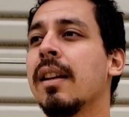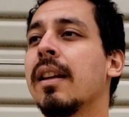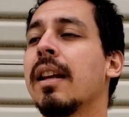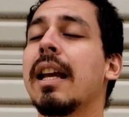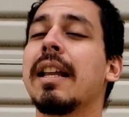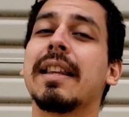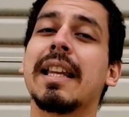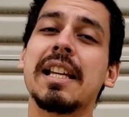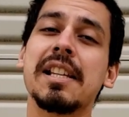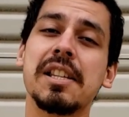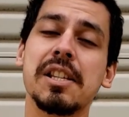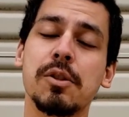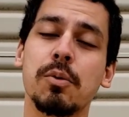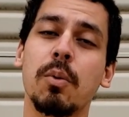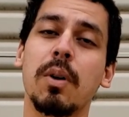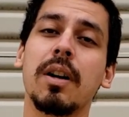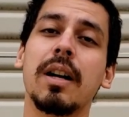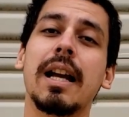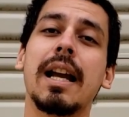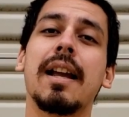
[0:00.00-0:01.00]
And this is
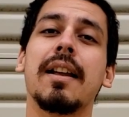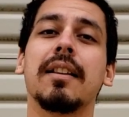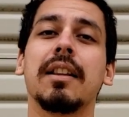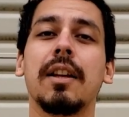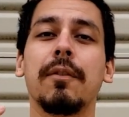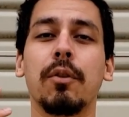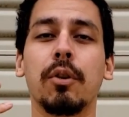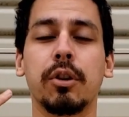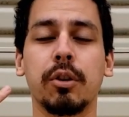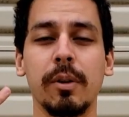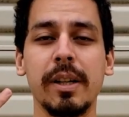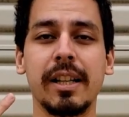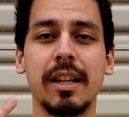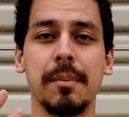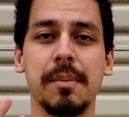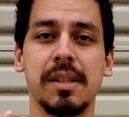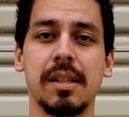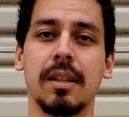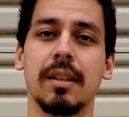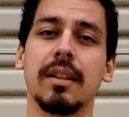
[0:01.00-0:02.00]
where level 3
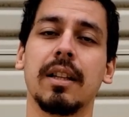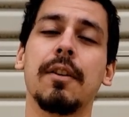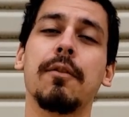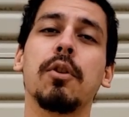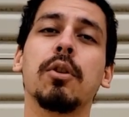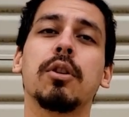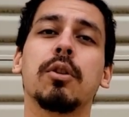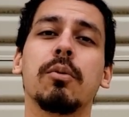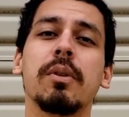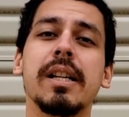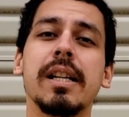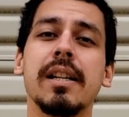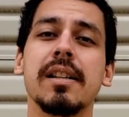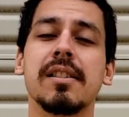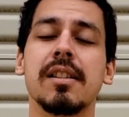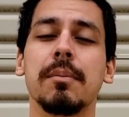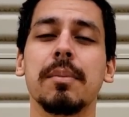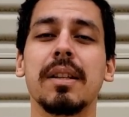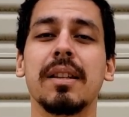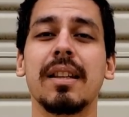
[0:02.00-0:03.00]
comes in. Level 3 is
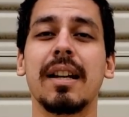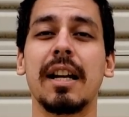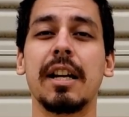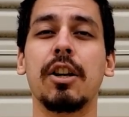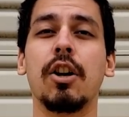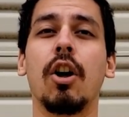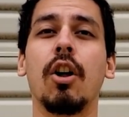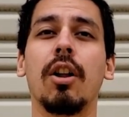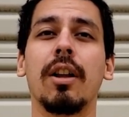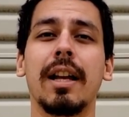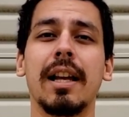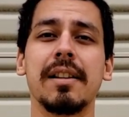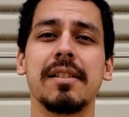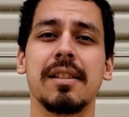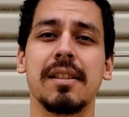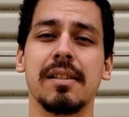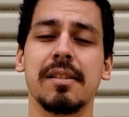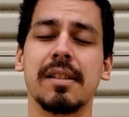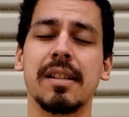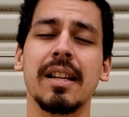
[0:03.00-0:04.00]
something that I call
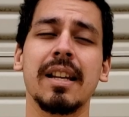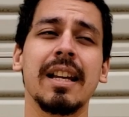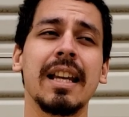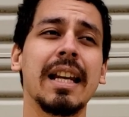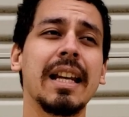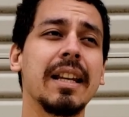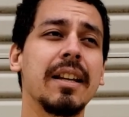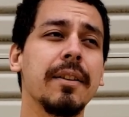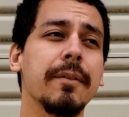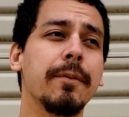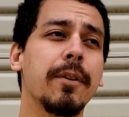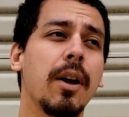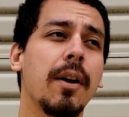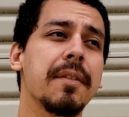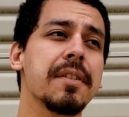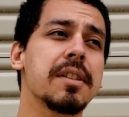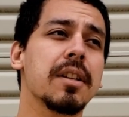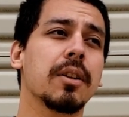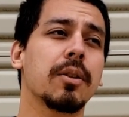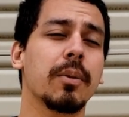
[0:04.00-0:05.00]
essence. And it
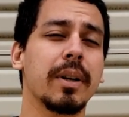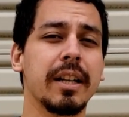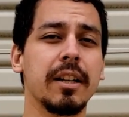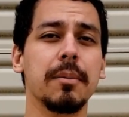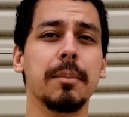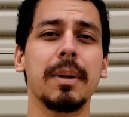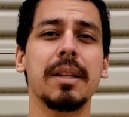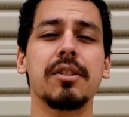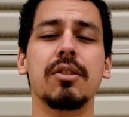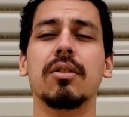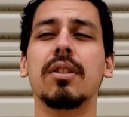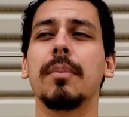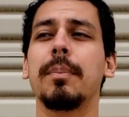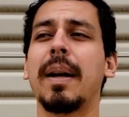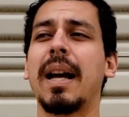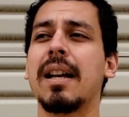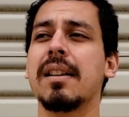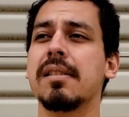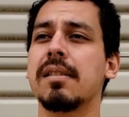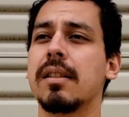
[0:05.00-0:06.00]
involves a greater mental
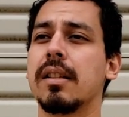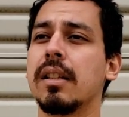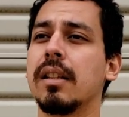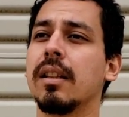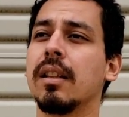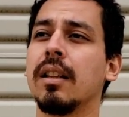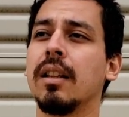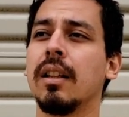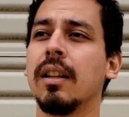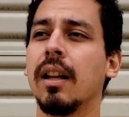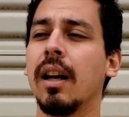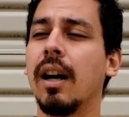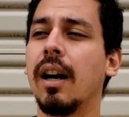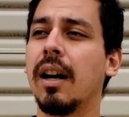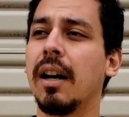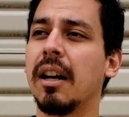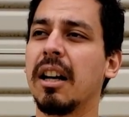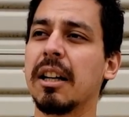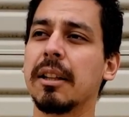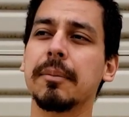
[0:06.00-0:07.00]
capacity,
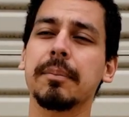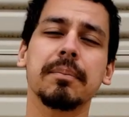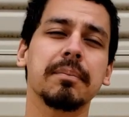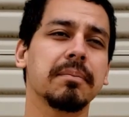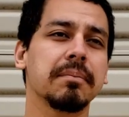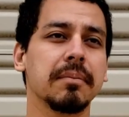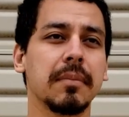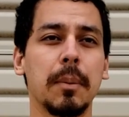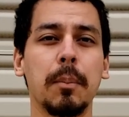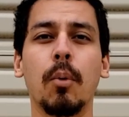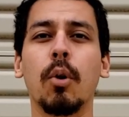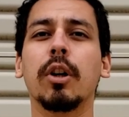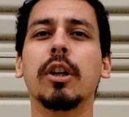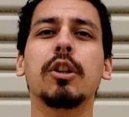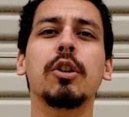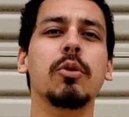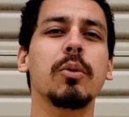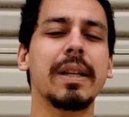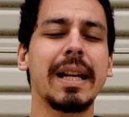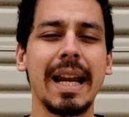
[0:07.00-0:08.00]
a more
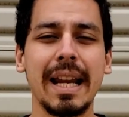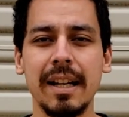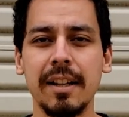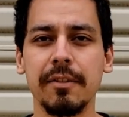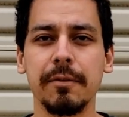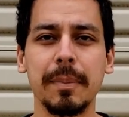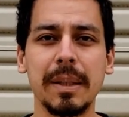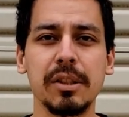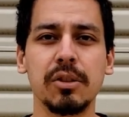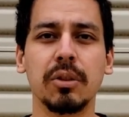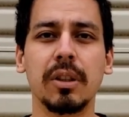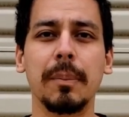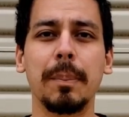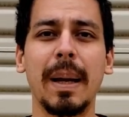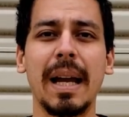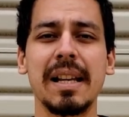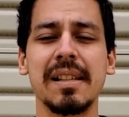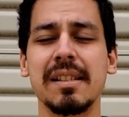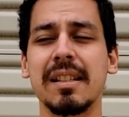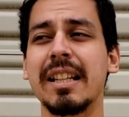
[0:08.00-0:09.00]
creative mental
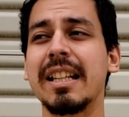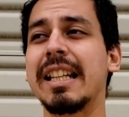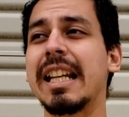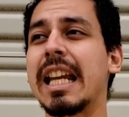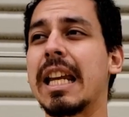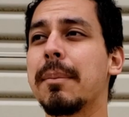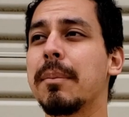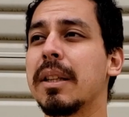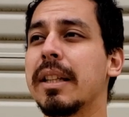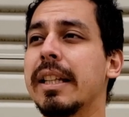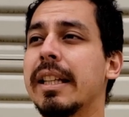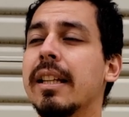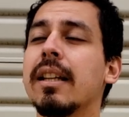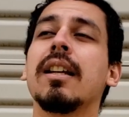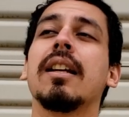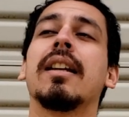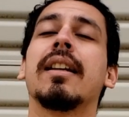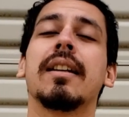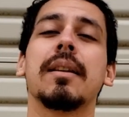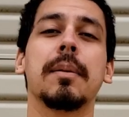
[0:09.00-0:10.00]
capacity, namely
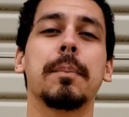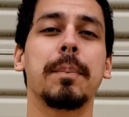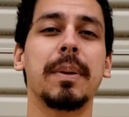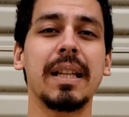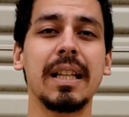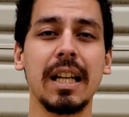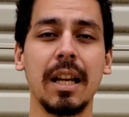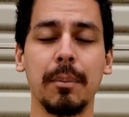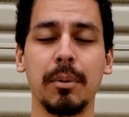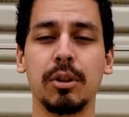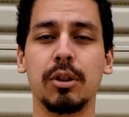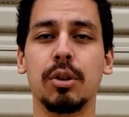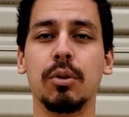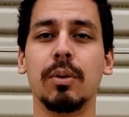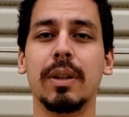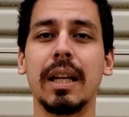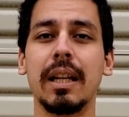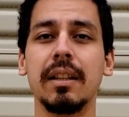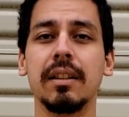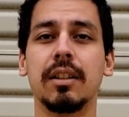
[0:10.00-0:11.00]
being able to
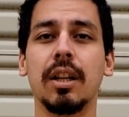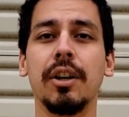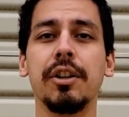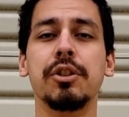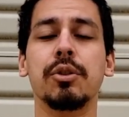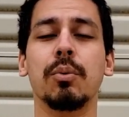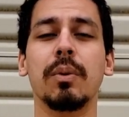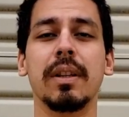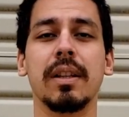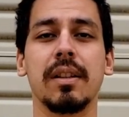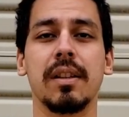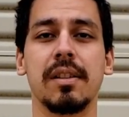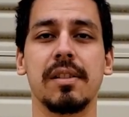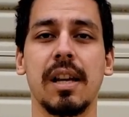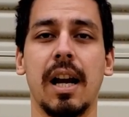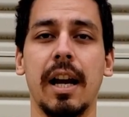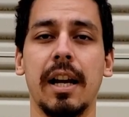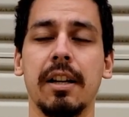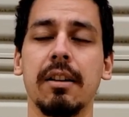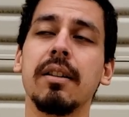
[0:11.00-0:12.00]
get in touch with a
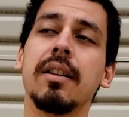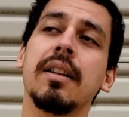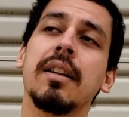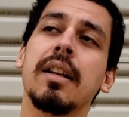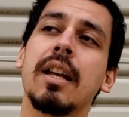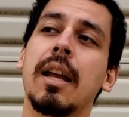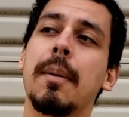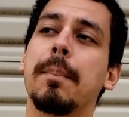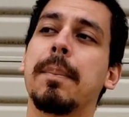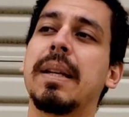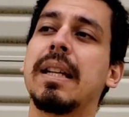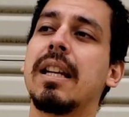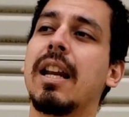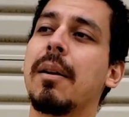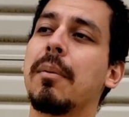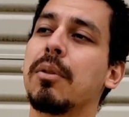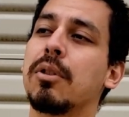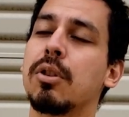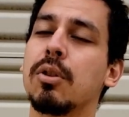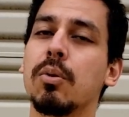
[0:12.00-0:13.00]
desire and being
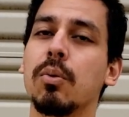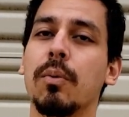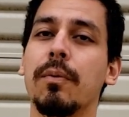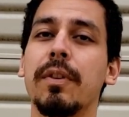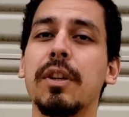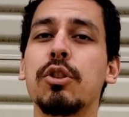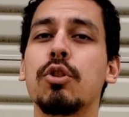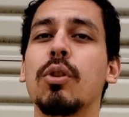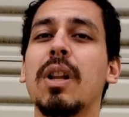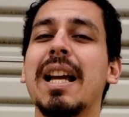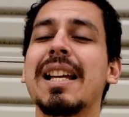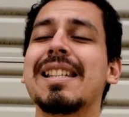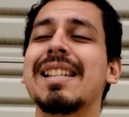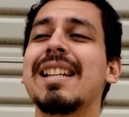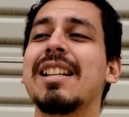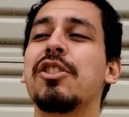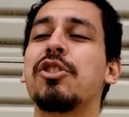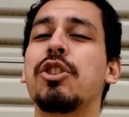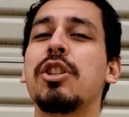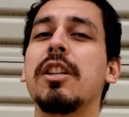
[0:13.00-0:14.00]
able to visualize an
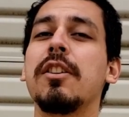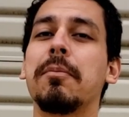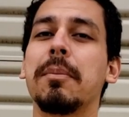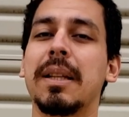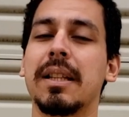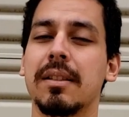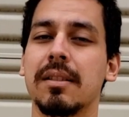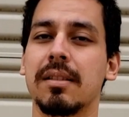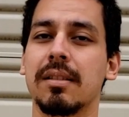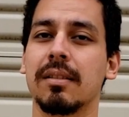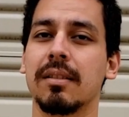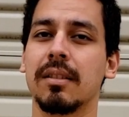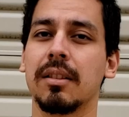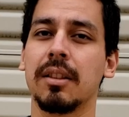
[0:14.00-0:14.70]
achievement